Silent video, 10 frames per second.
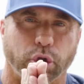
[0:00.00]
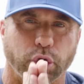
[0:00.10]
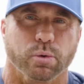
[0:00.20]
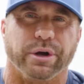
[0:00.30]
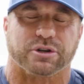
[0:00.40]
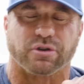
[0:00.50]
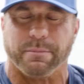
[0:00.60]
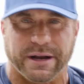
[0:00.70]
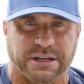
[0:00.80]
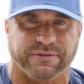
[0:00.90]
You will get
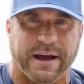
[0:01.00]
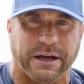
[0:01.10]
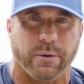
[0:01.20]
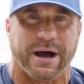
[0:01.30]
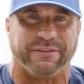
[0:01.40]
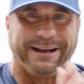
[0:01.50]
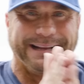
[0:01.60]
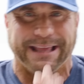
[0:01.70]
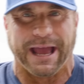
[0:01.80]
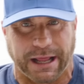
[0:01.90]
tremendous value out of it.
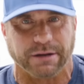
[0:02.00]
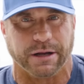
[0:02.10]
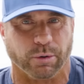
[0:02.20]
Get it.